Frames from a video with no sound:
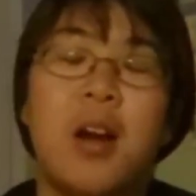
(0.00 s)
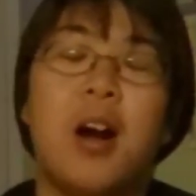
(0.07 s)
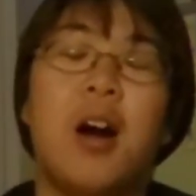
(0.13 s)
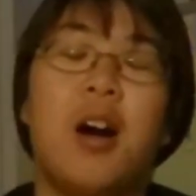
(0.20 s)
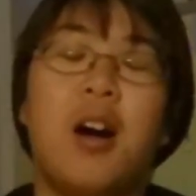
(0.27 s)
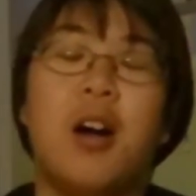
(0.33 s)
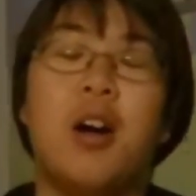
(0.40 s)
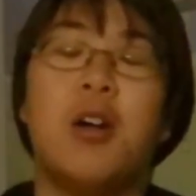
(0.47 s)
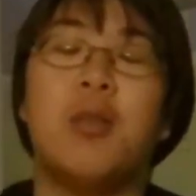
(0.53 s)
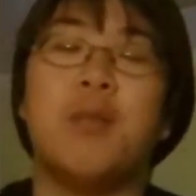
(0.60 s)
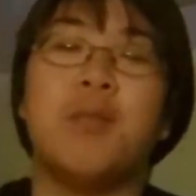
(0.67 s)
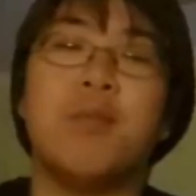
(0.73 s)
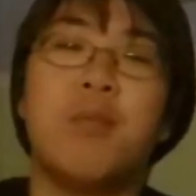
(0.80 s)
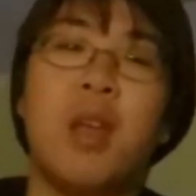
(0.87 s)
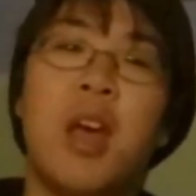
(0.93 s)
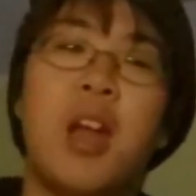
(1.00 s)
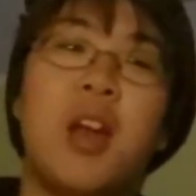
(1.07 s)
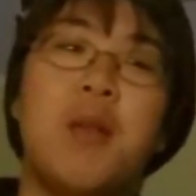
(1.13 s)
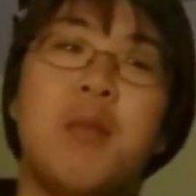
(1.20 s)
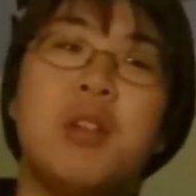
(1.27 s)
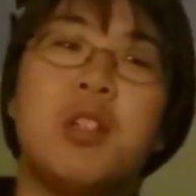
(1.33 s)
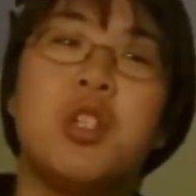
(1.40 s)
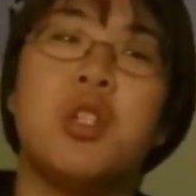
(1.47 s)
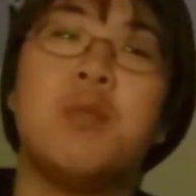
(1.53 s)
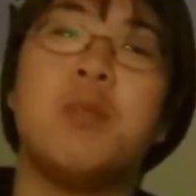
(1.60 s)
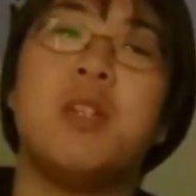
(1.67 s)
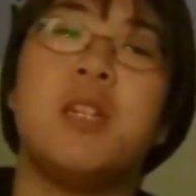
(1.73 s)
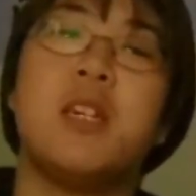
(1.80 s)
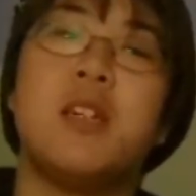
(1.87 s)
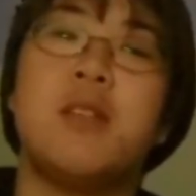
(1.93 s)
Hit up my social
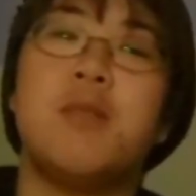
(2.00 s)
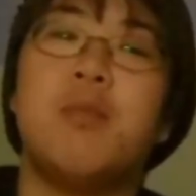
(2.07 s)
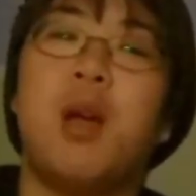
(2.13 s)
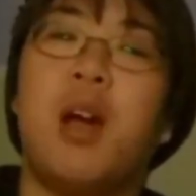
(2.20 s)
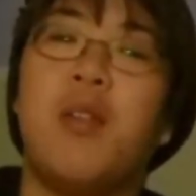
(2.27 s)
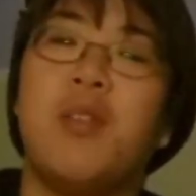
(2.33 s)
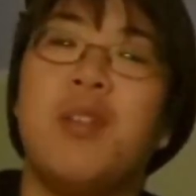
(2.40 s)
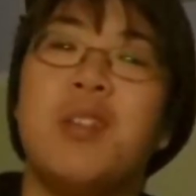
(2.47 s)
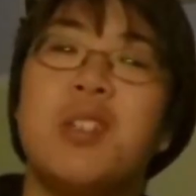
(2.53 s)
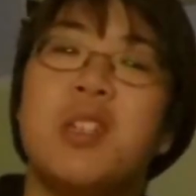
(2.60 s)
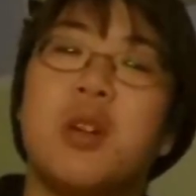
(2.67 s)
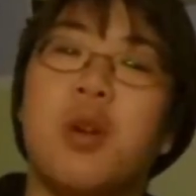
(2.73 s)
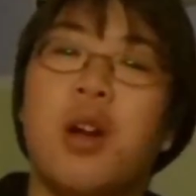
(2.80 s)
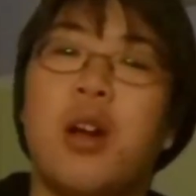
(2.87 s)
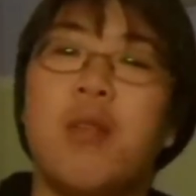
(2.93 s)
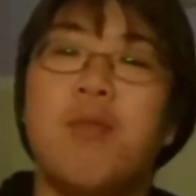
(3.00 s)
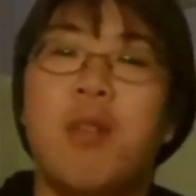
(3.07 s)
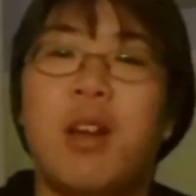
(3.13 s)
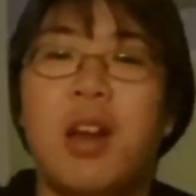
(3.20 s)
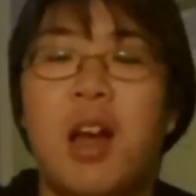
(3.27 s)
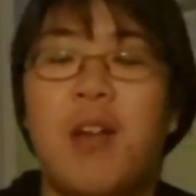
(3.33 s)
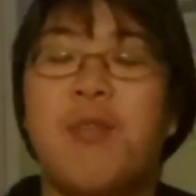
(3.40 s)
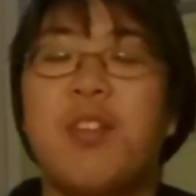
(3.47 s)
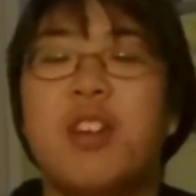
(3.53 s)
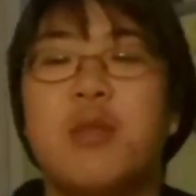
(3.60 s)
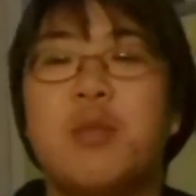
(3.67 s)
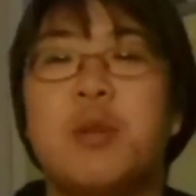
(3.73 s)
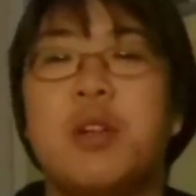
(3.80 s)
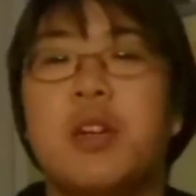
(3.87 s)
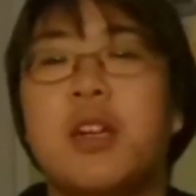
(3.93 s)
media. I have Instagram and I have
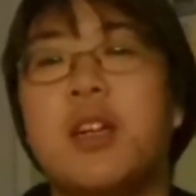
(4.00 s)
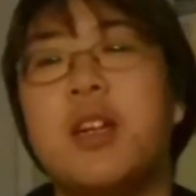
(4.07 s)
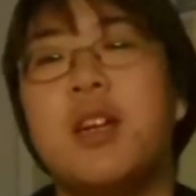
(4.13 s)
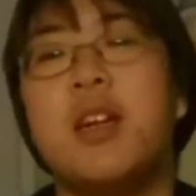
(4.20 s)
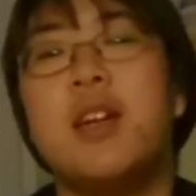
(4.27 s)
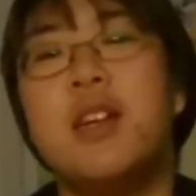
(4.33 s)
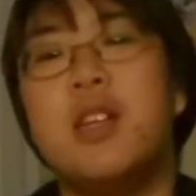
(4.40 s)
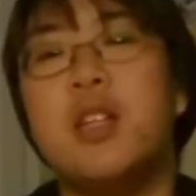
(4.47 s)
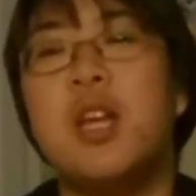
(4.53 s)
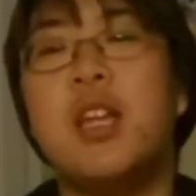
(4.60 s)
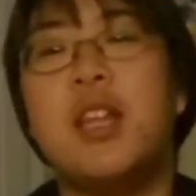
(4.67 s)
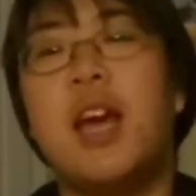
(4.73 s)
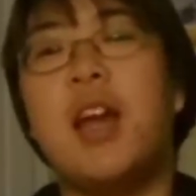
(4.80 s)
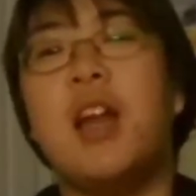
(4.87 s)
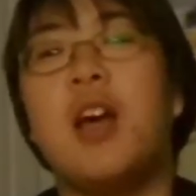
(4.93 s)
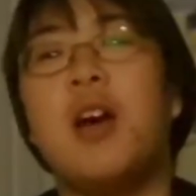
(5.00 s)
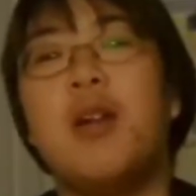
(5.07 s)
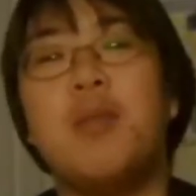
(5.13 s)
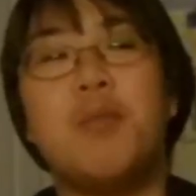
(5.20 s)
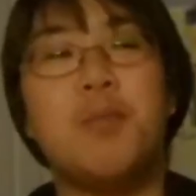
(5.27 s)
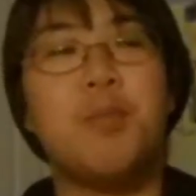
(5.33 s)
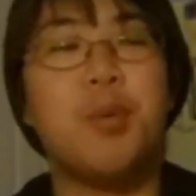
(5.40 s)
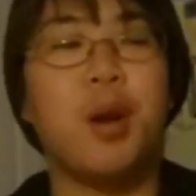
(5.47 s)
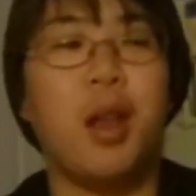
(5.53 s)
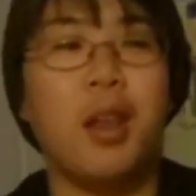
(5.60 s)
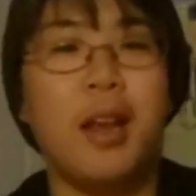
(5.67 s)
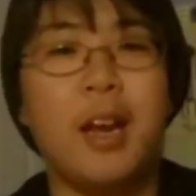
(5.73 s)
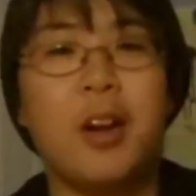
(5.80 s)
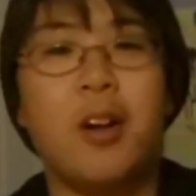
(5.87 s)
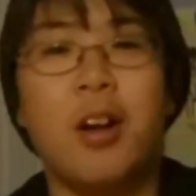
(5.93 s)
Facebook. Hit that up, put a
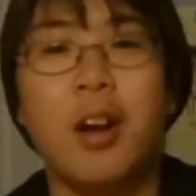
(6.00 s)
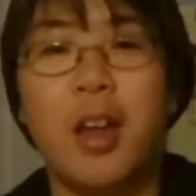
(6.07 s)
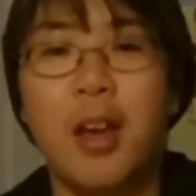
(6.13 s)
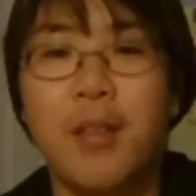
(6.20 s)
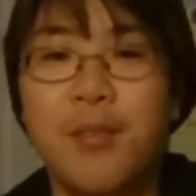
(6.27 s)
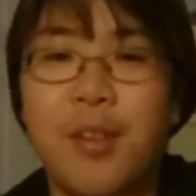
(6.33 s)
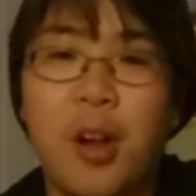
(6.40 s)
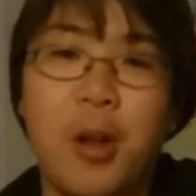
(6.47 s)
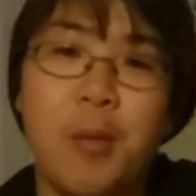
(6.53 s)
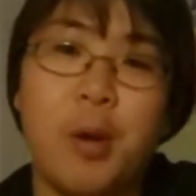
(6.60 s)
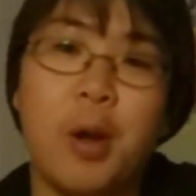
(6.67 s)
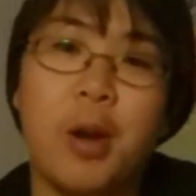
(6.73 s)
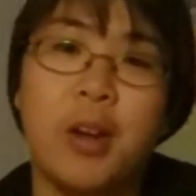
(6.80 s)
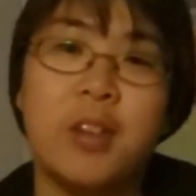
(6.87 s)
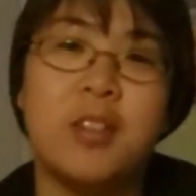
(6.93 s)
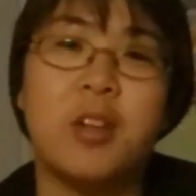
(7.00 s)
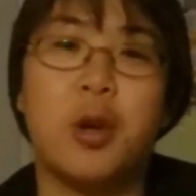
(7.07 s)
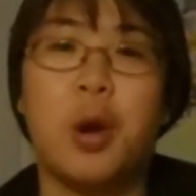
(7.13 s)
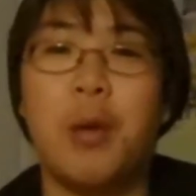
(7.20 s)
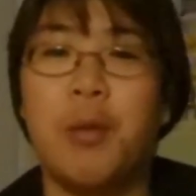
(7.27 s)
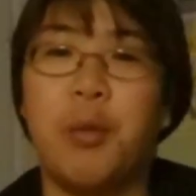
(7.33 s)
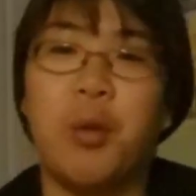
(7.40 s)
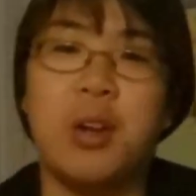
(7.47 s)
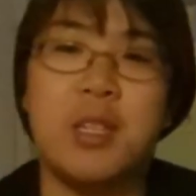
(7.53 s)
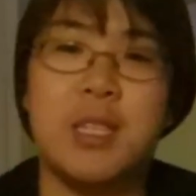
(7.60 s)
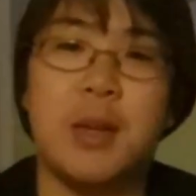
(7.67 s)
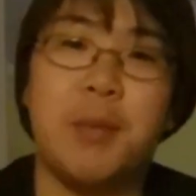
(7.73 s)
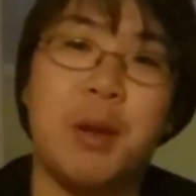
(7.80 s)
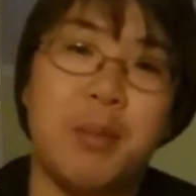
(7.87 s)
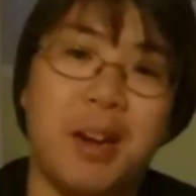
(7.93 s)
like on it, follow me on Instagram if you want to
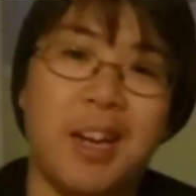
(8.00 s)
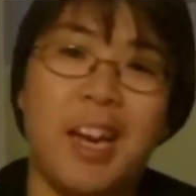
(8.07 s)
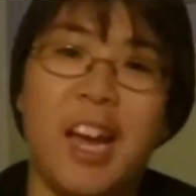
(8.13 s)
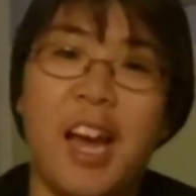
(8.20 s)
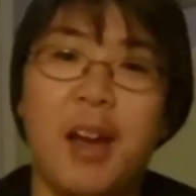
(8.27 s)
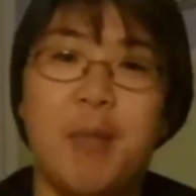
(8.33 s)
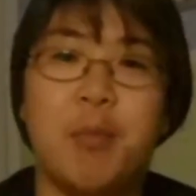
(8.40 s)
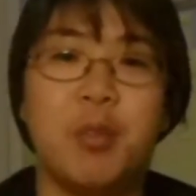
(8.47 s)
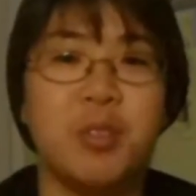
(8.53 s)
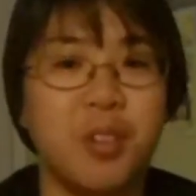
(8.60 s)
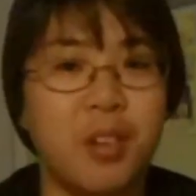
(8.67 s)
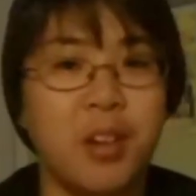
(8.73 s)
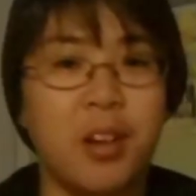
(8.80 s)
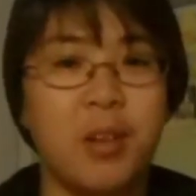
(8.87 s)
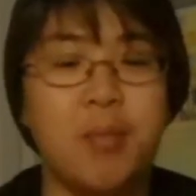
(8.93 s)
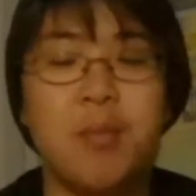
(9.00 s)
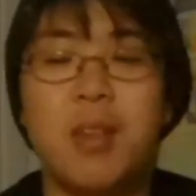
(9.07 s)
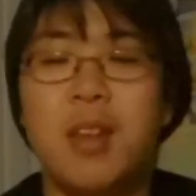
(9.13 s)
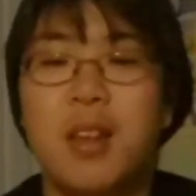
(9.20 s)
see me and my cat most of the time.